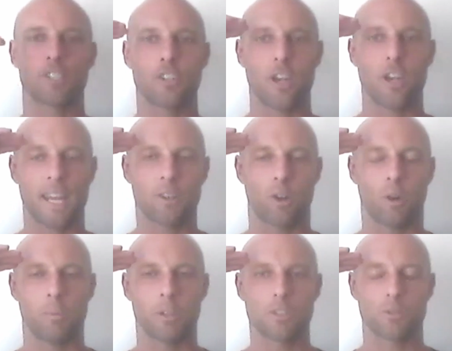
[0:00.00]
so your head
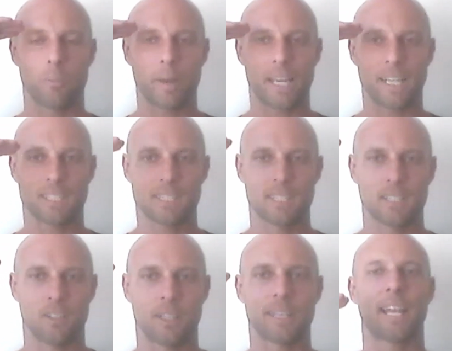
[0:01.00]
almost remains
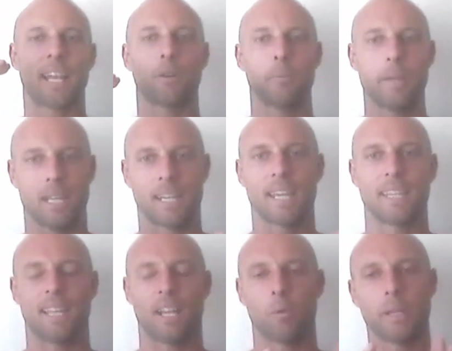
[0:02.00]
still, and that'll be
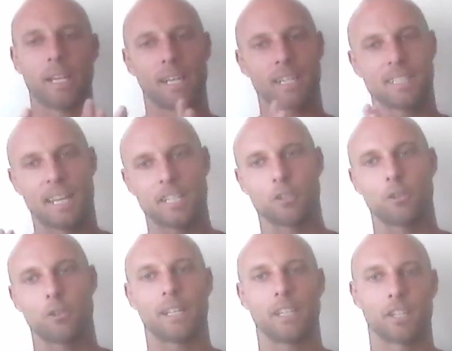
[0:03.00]
an
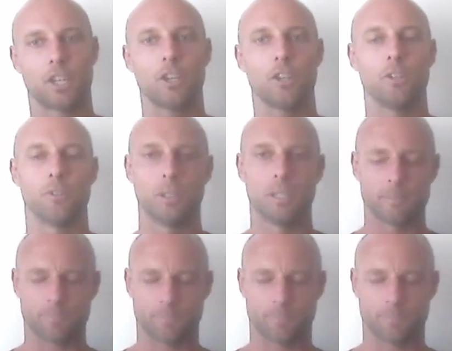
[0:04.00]
exaggerated cue.